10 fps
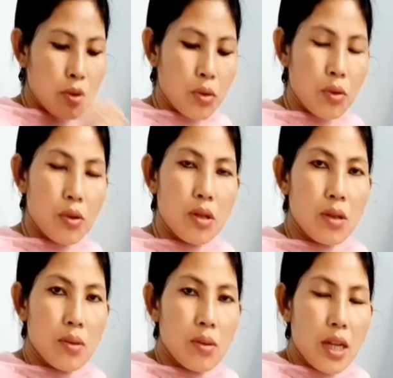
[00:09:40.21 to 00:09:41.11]
So
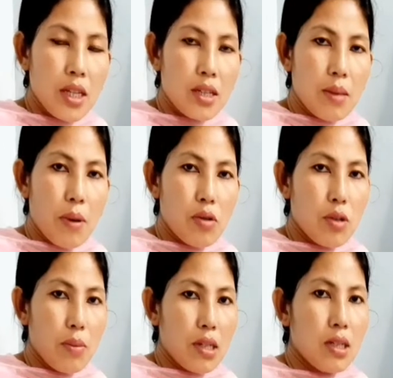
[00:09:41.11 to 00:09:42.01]
that is
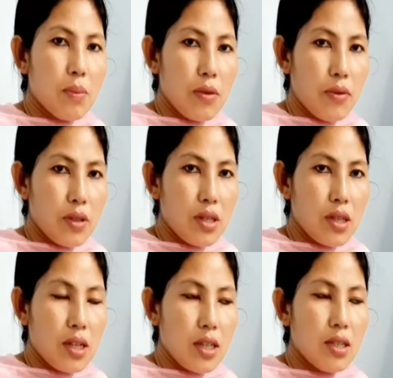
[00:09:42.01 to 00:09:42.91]
about multiple
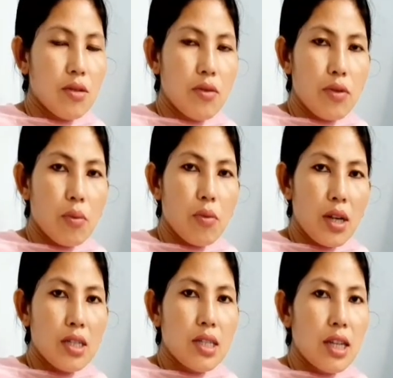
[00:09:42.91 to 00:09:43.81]
fission, right?
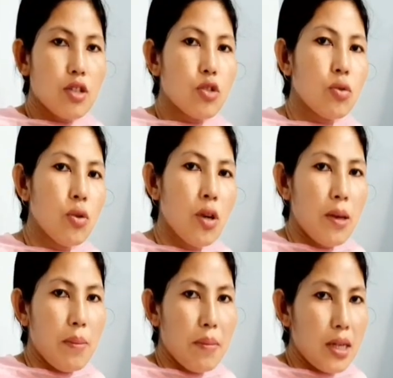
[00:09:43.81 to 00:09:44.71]
From one cell to
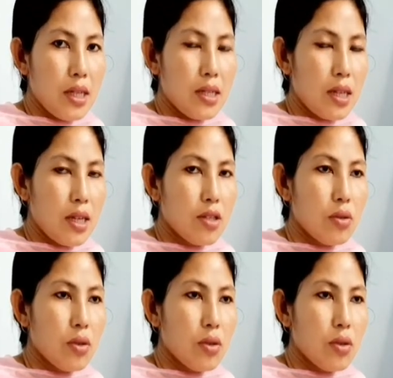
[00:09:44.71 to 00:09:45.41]
many cells.